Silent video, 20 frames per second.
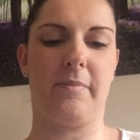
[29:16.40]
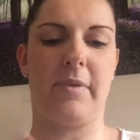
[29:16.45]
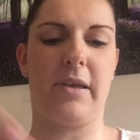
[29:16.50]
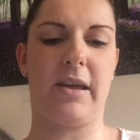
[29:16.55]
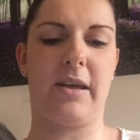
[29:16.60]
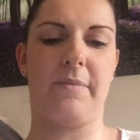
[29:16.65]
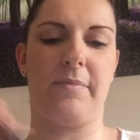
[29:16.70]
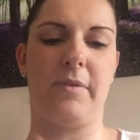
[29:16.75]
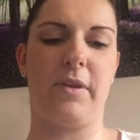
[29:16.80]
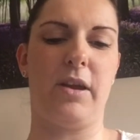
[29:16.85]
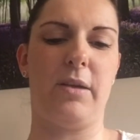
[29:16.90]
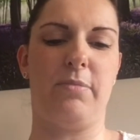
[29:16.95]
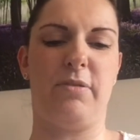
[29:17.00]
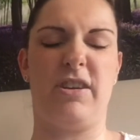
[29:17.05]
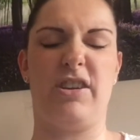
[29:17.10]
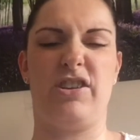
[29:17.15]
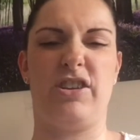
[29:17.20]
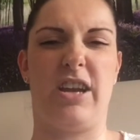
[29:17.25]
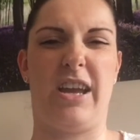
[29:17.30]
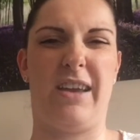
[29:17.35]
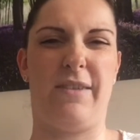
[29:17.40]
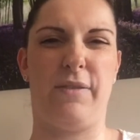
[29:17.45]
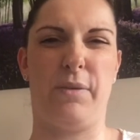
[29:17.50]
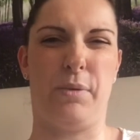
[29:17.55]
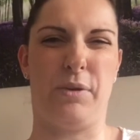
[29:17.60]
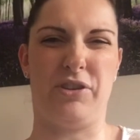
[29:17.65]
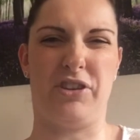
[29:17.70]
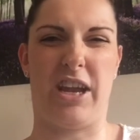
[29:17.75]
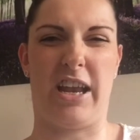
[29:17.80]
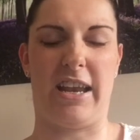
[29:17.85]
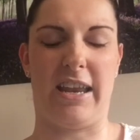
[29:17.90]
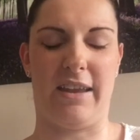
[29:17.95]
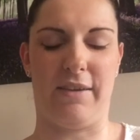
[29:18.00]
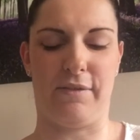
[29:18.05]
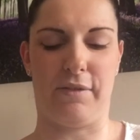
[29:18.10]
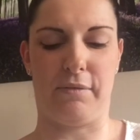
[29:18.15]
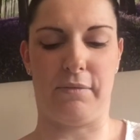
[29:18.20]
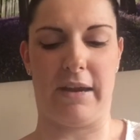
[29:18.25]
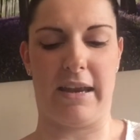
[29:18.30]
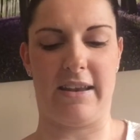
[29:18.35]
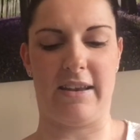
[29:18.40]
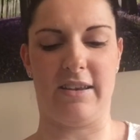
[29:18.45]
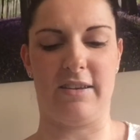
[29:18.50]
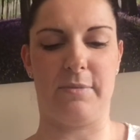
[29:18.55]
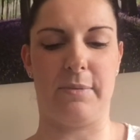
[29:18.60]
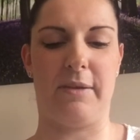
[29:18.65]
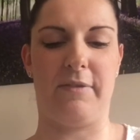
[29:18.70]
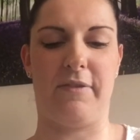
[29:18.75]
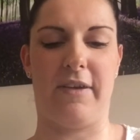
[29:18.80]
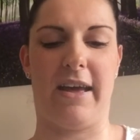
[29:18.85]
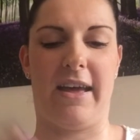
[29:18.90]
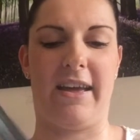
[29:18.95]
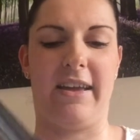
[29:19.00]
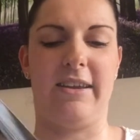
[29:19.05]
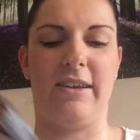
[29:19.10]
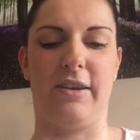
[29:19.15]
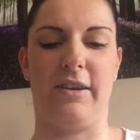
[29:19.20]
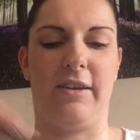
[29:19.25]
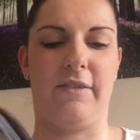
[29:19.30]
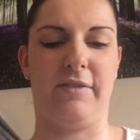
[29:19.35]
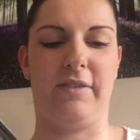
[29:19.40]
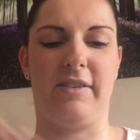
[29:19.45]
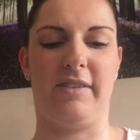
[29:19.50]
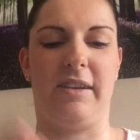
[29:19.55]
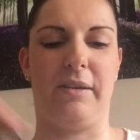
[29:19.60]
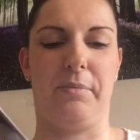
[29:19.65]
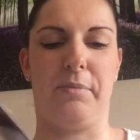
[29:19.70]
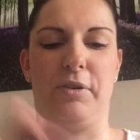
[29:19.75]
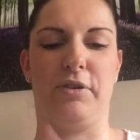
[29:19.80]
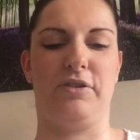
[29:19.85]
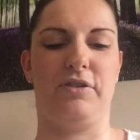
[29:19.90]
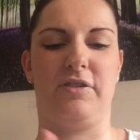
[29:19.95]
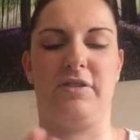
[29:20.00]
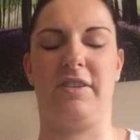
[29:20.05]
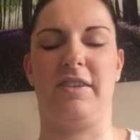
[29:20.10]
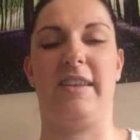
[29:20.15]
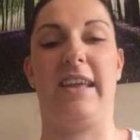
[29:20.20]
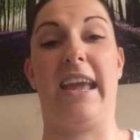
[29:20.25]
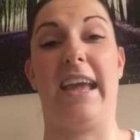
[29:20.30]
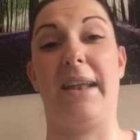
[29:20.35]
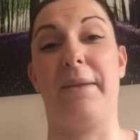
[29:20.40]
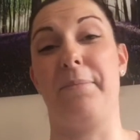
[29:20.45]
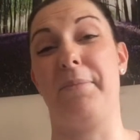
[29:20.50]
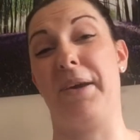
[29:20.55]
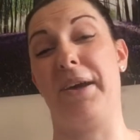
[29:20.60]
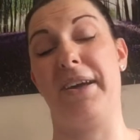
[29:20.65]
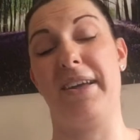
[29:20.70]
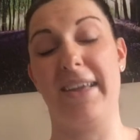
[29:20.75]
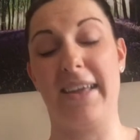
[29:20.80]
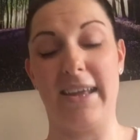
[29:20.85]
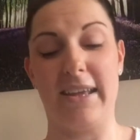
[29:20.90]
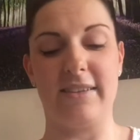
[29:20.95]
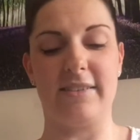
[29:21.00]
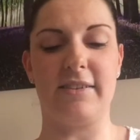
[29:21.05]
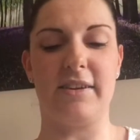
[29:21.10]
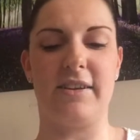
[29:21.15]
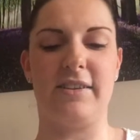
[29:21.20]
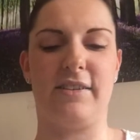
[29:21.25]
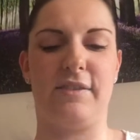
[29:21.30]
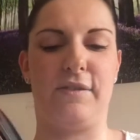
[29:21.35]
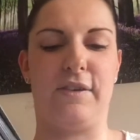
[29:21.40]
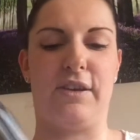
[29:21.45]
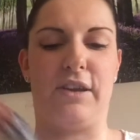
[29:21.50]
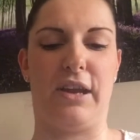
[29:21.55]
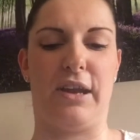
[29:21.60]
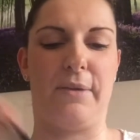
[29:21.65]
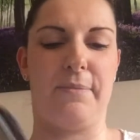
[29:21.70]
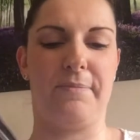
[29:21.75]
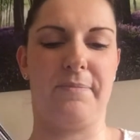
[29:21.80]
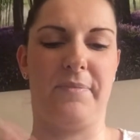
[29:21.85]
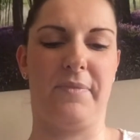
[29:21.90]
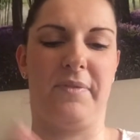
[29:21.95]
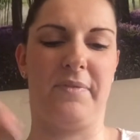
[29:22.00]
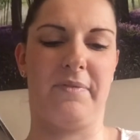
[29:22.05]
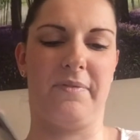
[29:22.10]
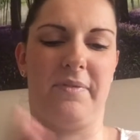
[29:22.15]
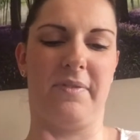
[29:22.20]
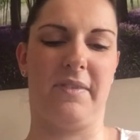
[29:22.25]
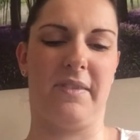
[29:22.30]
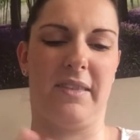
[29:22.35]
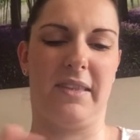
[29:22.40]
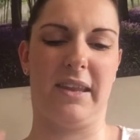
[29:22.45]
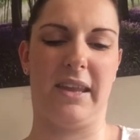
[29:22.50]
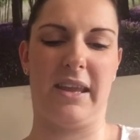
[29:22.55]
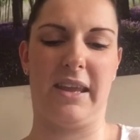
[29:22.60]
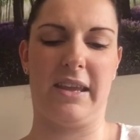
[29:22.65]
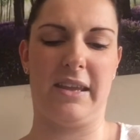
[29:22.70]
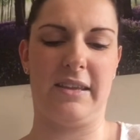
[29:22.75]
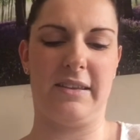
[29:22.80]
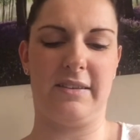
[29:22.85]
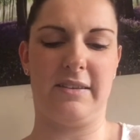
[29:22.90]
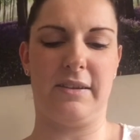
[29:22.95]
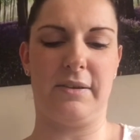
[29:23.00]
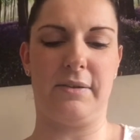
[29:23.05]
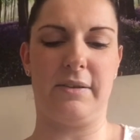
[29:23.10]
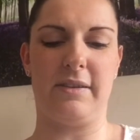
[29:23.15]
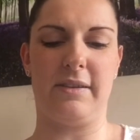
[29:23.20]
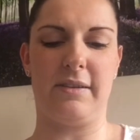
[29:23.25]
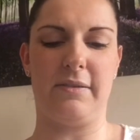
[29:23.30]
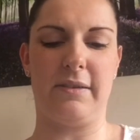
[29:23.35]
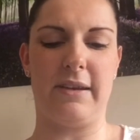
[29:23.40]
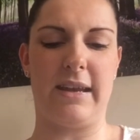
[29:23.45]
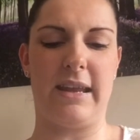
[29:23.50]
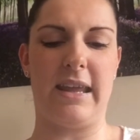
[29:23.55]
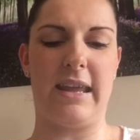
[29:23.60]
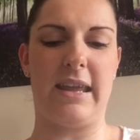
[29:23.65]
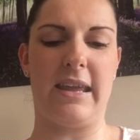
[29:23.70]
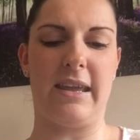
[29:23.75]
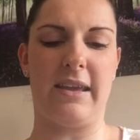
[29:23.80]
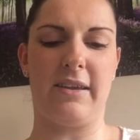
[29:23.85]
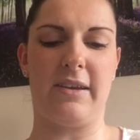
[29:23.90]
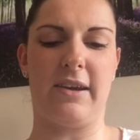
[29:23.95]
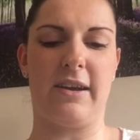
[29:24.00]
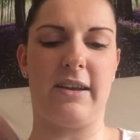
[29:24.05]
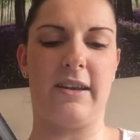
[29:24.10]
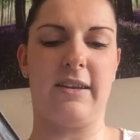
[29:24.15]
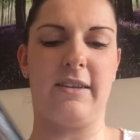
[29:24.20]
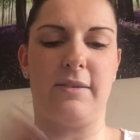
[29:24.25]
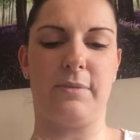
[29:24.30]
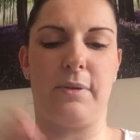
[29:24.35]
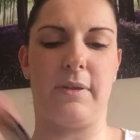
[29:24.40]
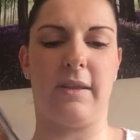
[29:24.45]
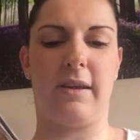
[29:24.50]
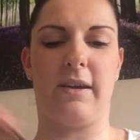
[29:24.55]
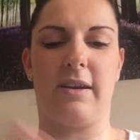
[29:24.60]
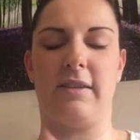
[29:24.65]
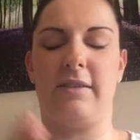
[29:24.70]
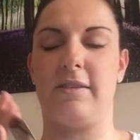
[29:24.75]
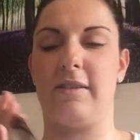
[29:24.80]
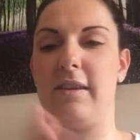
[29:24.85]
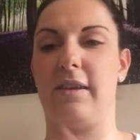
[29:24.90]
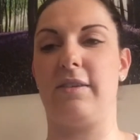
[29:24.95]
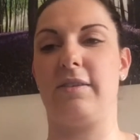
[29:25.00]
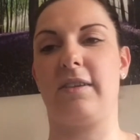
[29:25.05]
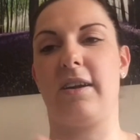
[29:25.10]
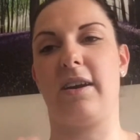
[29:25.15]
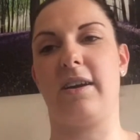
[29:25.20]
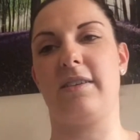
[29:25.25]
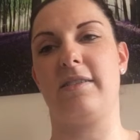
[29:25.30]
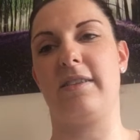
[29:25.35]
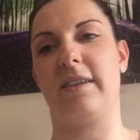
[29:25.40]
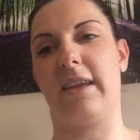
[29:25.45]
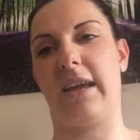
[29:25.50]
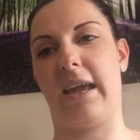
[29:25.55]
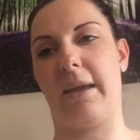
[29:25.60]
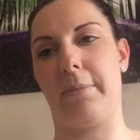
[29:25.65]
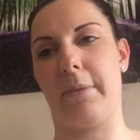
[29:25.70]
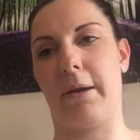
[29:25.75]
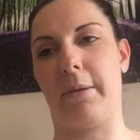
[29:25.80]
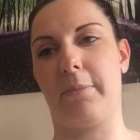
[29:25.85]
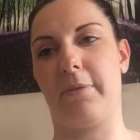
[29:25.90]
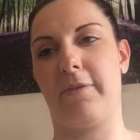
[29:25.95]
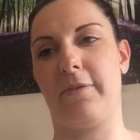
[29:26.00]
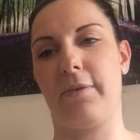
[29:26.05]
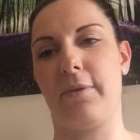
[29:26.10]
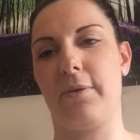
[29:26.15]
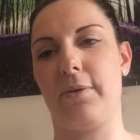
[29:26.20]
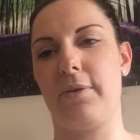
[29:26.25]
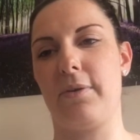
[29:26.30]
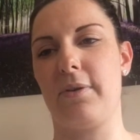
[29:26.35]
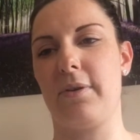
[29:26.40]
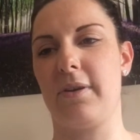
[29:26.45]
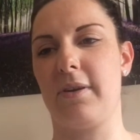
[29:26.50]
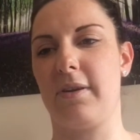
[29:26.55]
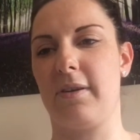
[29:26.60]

But I appreciate if you watch any of the reading, to be fair. You don't have to sit and watch till the end, but it's nice if you do. So is there any guidance with regards to those cards that came out before?